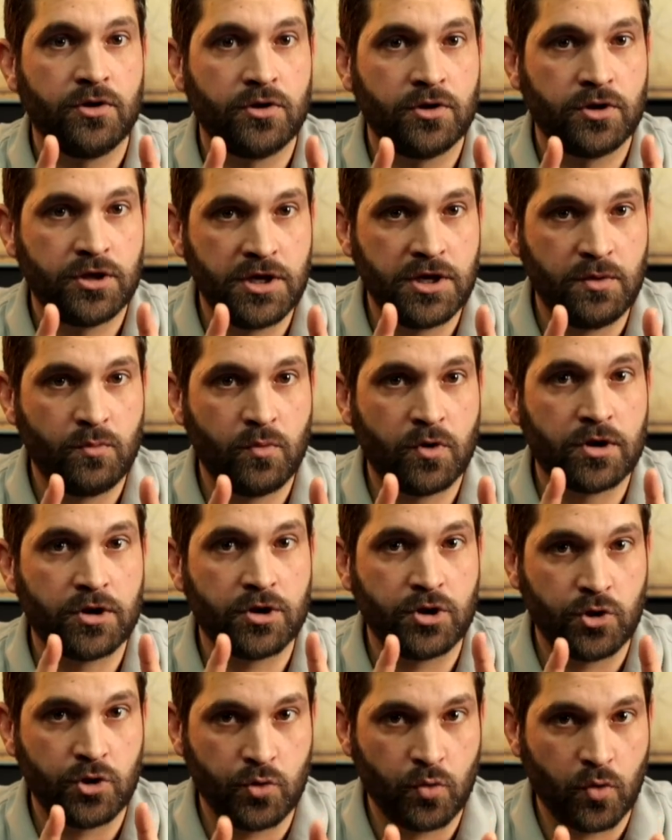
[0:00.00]

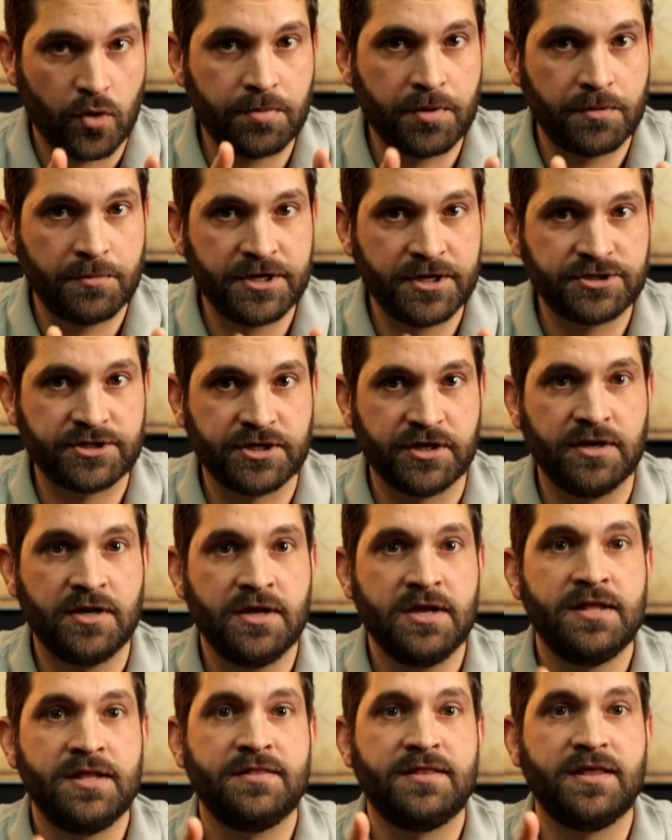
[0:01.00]
keyword your permission,
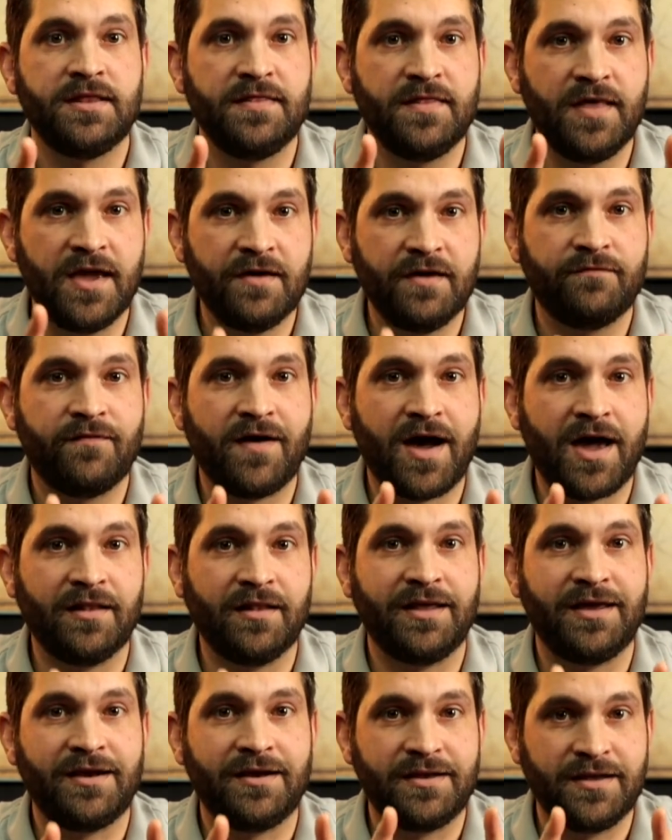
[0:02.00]
then they have
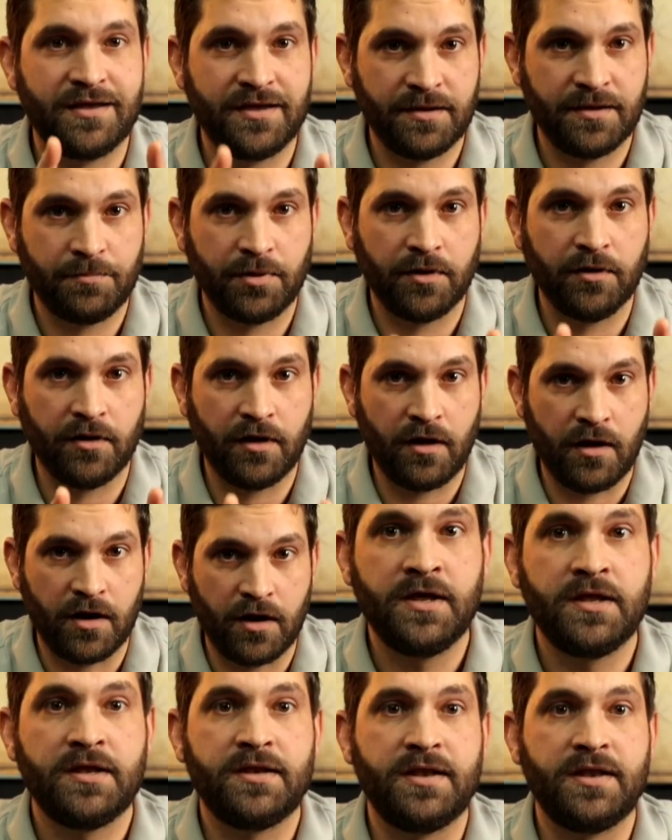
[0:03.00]
violated HIPAA
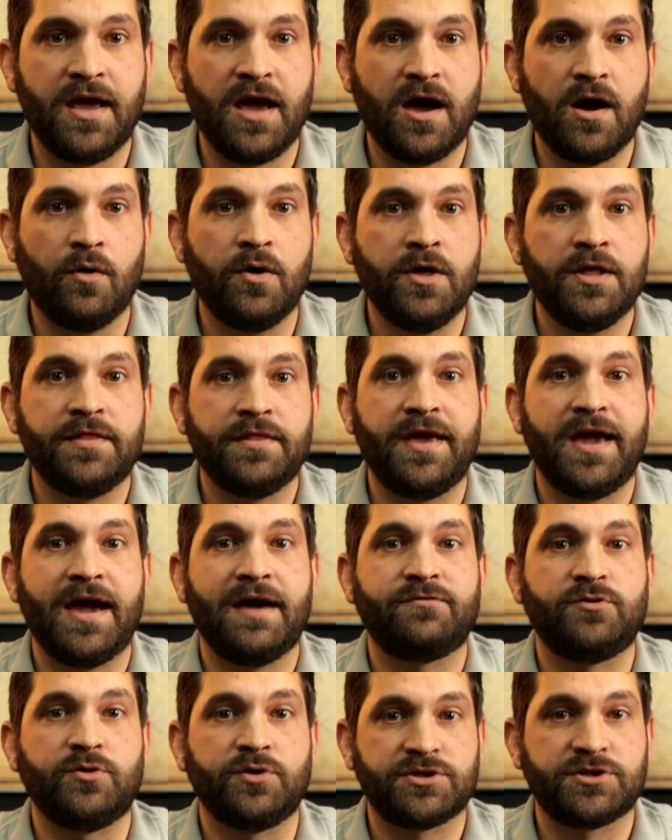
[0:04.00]
law. Now, they
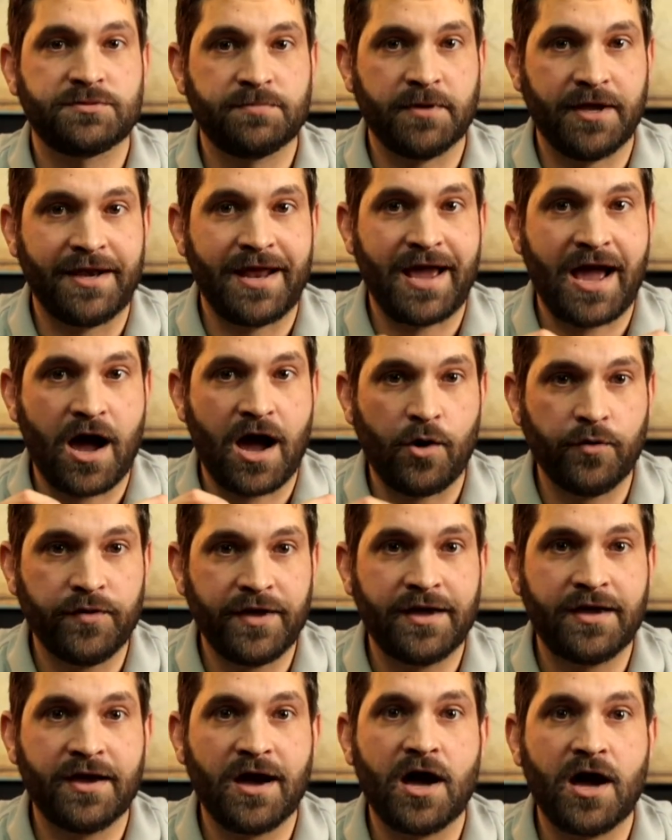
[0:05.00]
have to explain how
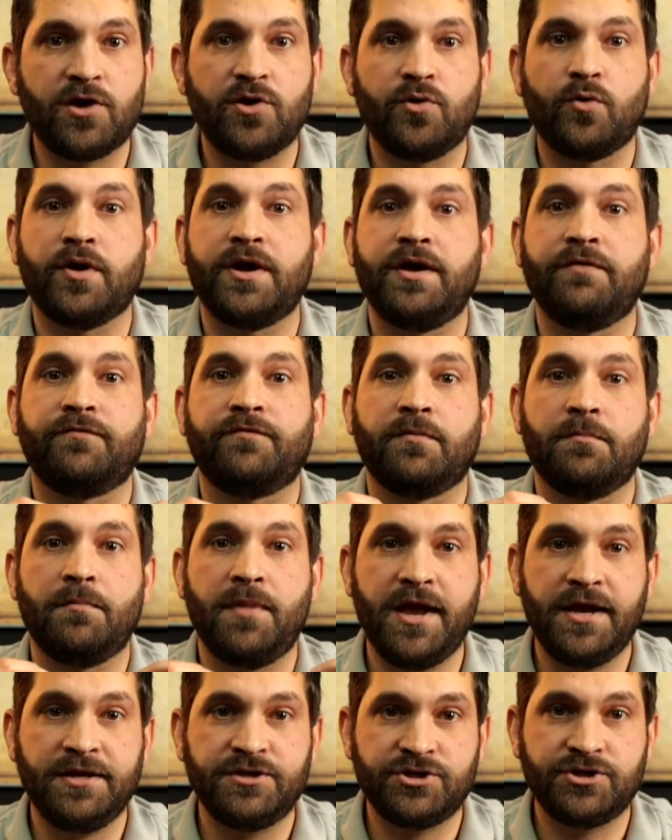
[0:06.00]
they got your
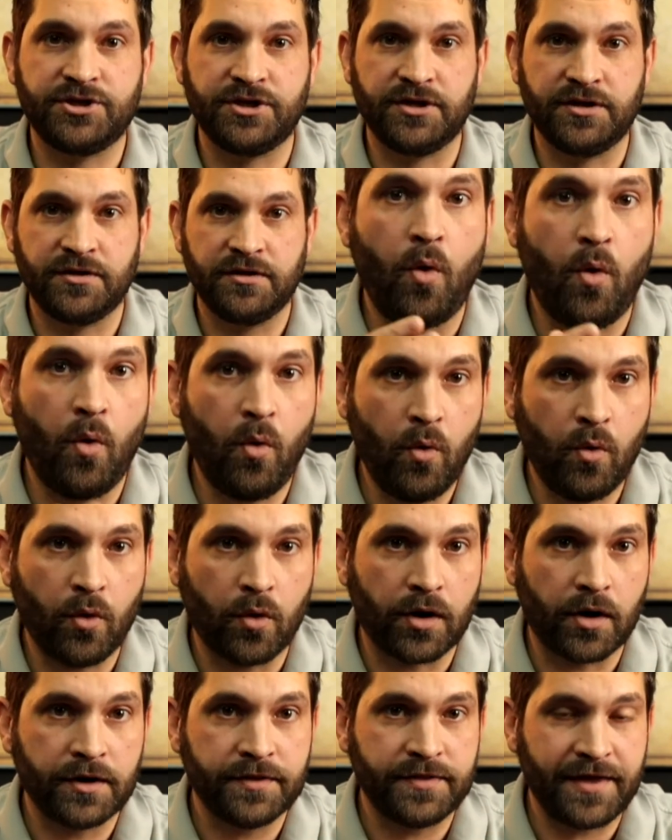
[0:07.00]
information,
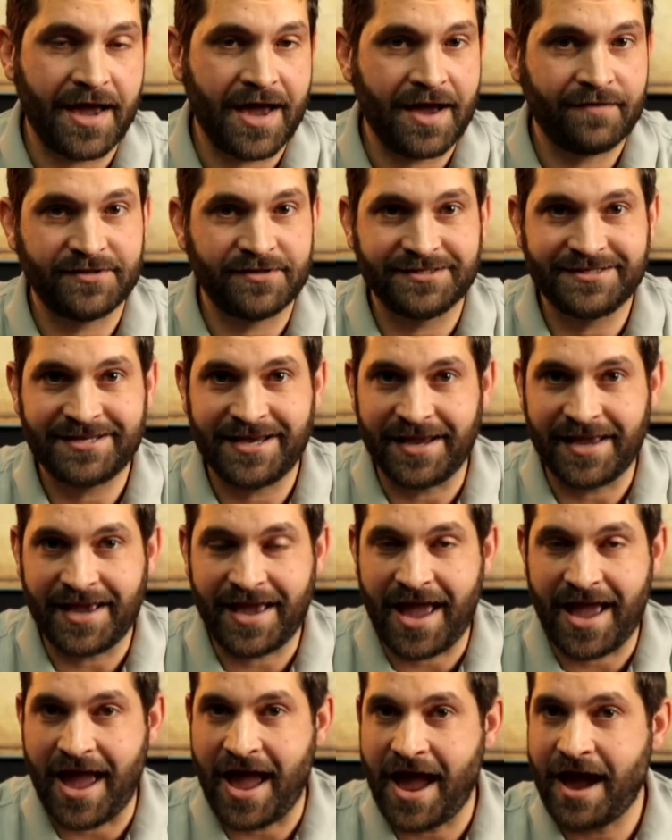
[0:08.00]
or they have to take
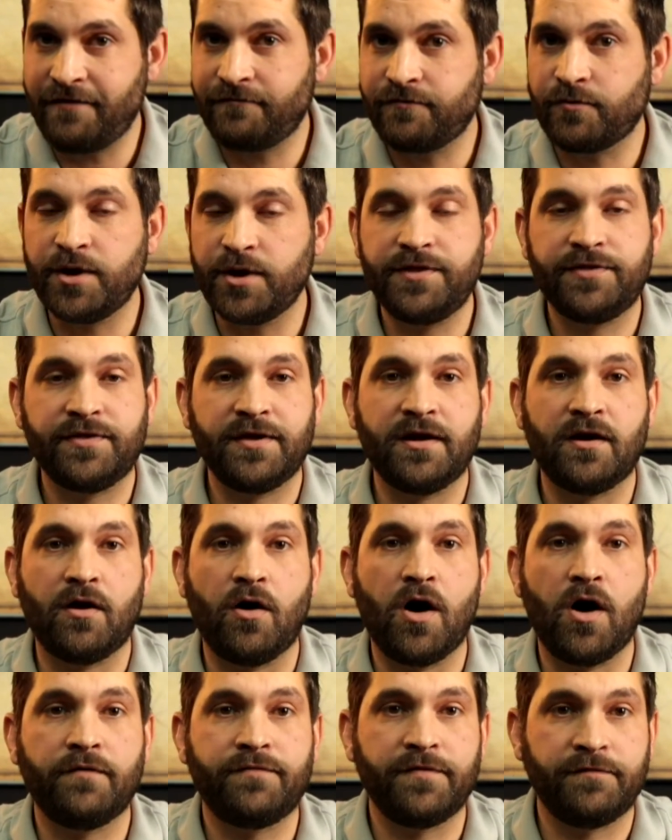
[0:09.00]
everything
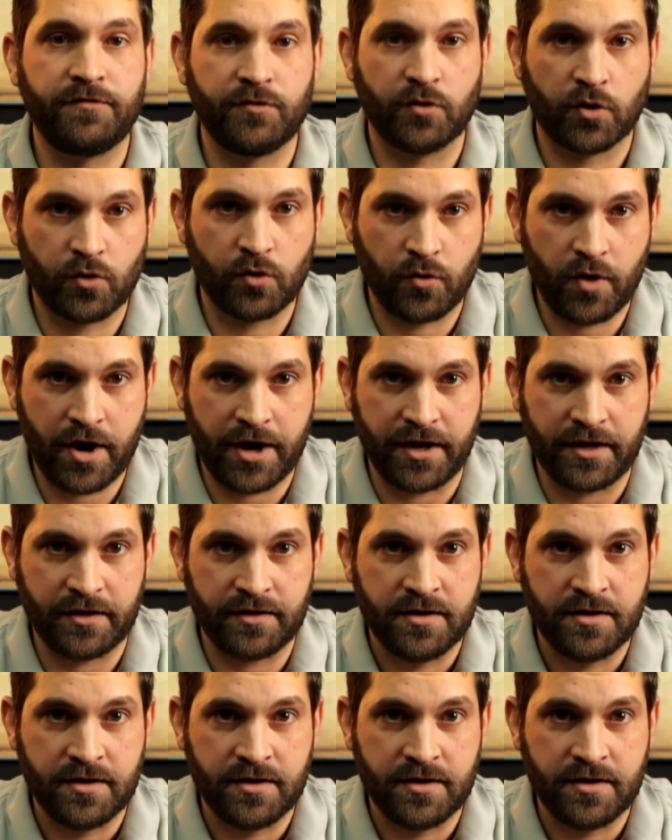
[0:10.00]
off of your credit,